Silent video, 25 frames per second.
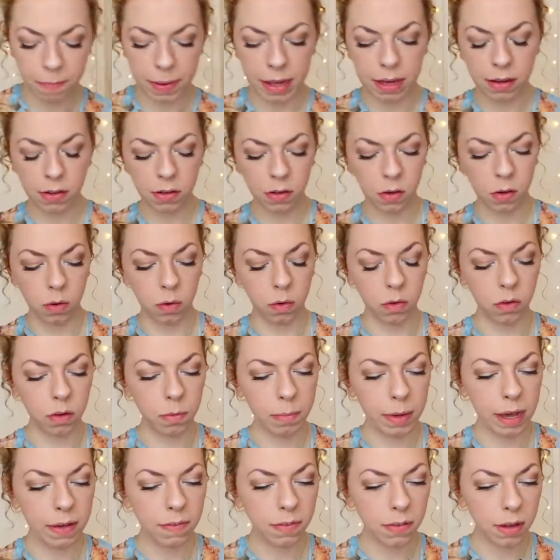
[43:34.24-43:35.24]
of Pentacles.
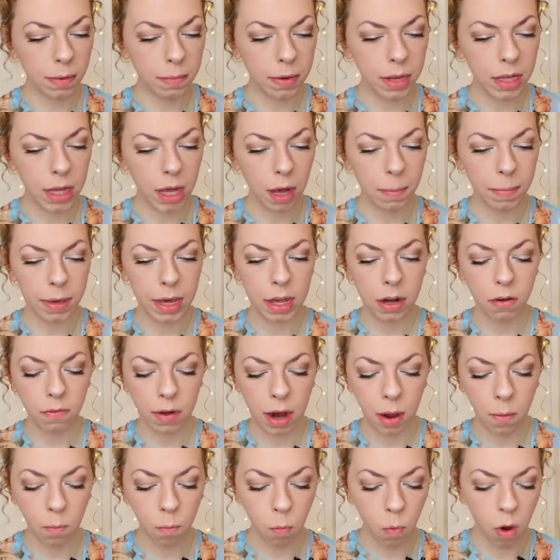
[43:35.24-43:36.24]
You may have somebody coming in
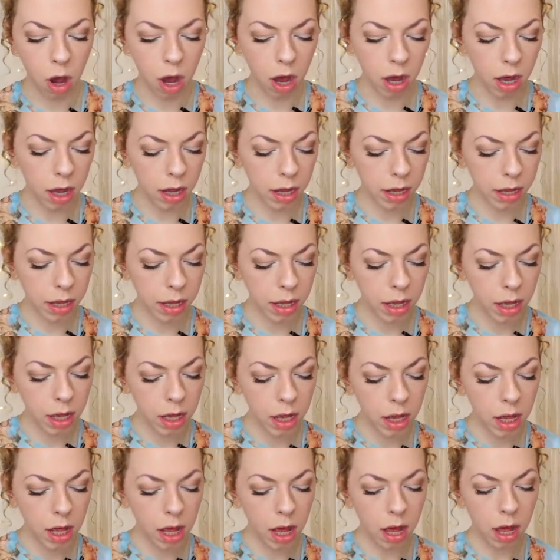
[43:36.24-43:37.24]
around work
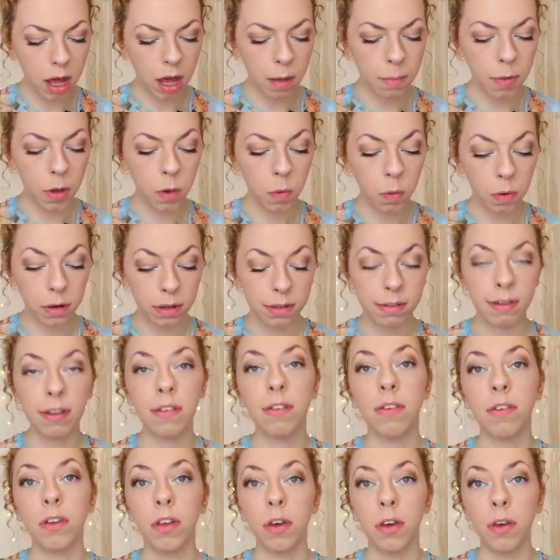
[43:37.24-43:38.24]
um, who will
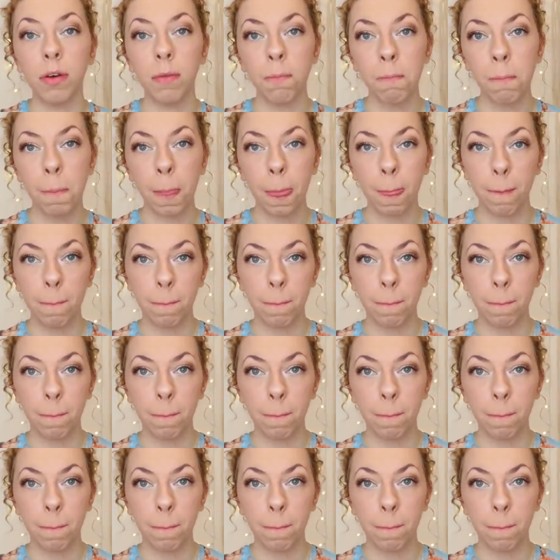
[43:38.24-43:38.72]
assist you.